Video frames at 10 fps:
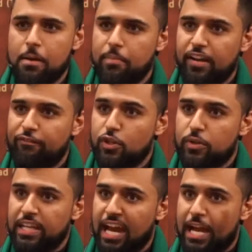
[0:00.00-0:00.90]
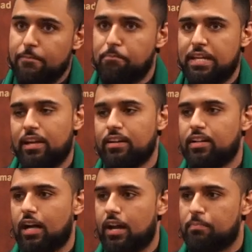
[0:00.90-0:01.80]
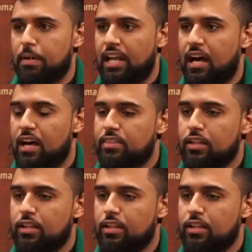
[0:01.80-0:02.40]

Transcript: But if you can't be in Karbala,